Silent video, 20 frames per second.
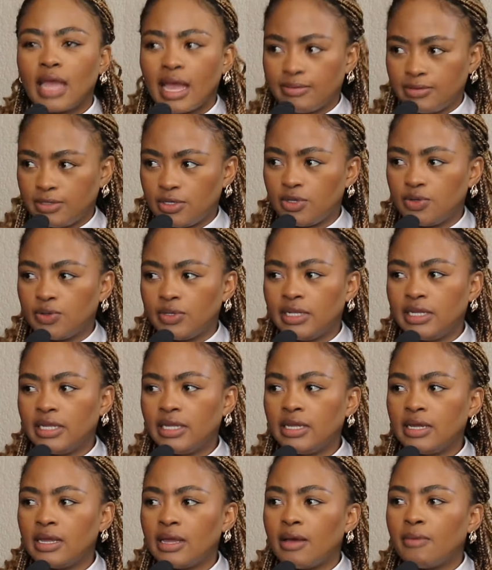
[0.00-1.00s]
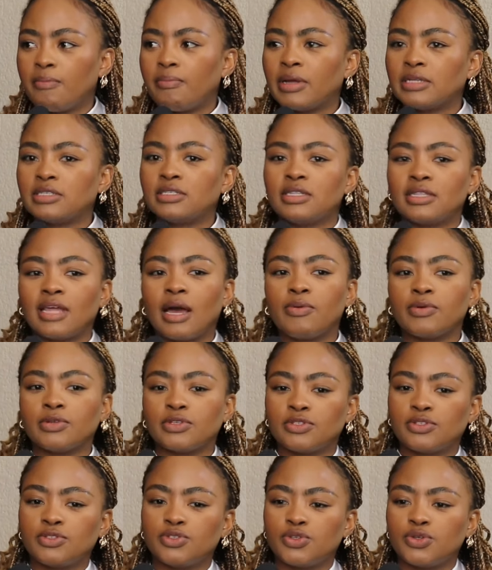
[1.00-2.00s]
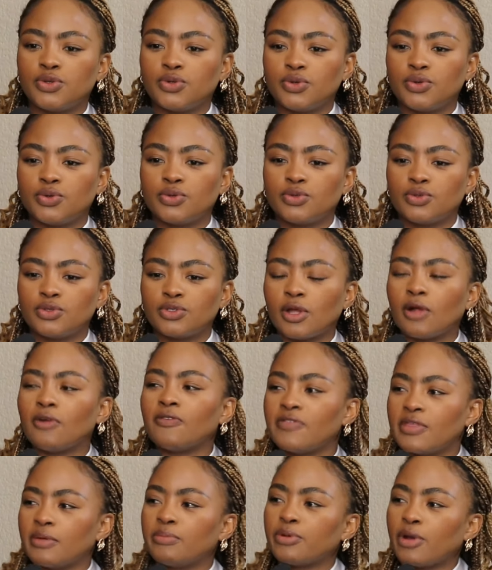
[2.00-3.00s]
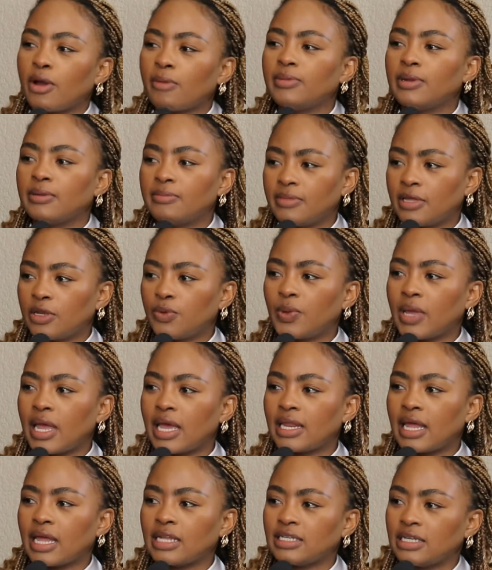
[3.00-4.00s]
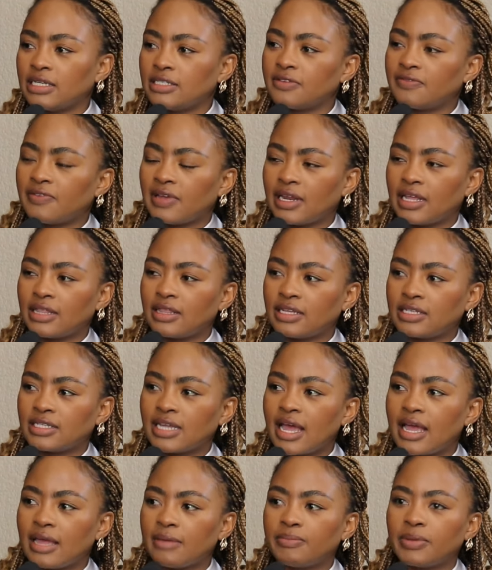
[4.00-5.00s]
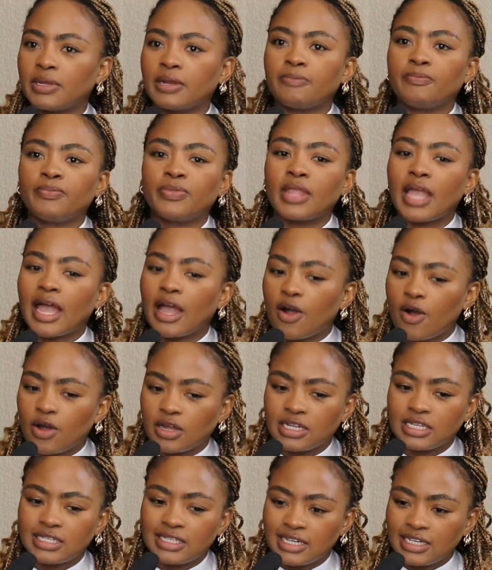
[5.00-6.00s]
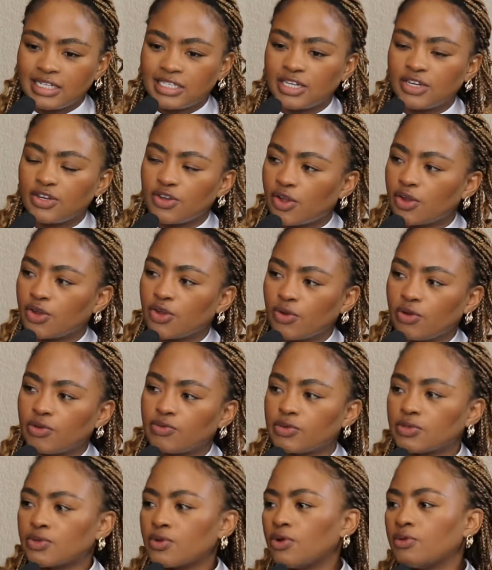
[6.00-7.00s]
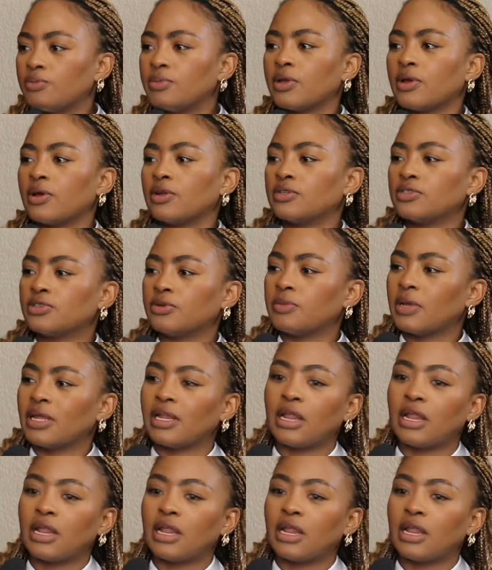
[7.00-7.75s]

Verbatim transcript: Absolutely but that was to solve the problem that yeah. we had identified yeah, at yeah, the time. But I honestly did not know it was called being entre-